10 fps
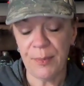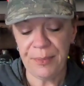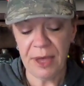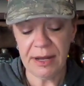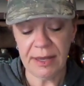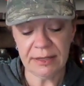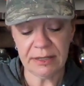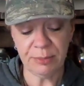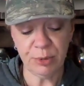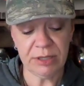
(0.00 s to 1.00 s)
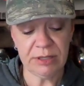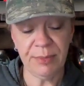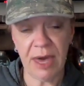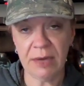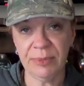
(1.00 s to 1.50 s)
but I ended up putting them
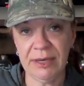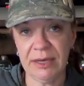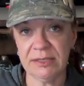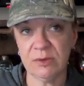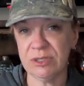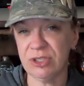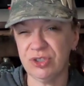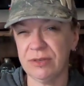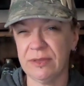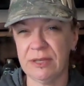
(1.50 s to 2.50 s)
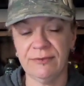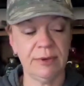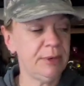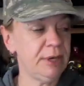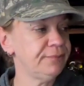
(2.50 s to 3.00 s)
back because I wasn't sure if they'd
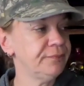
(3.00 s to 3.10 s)
fit me.